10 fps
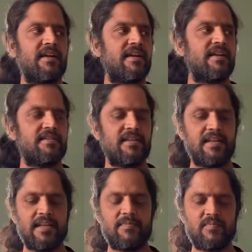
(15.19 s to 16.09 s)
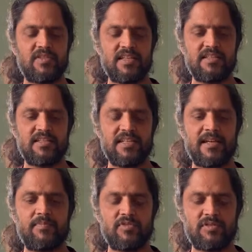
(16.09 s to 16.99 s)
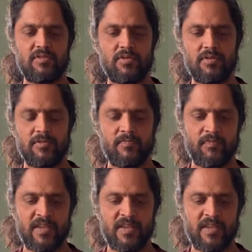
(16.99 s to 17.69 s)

Anga is the limbs, the steps or